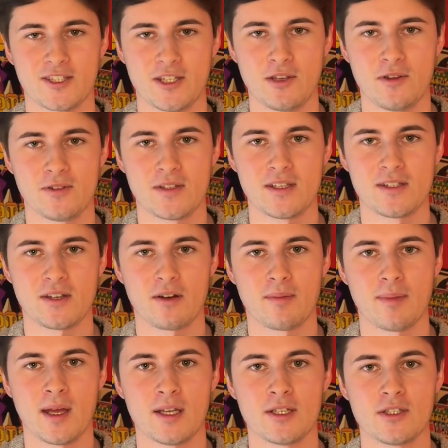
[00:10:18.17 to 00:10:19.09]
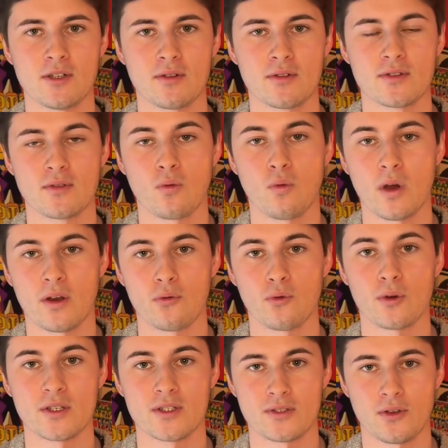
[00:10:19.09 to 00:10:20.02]
use these arpeggios when
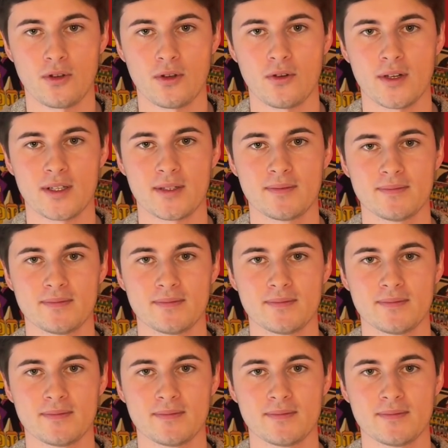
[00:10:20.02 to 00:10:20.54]
we're soloing?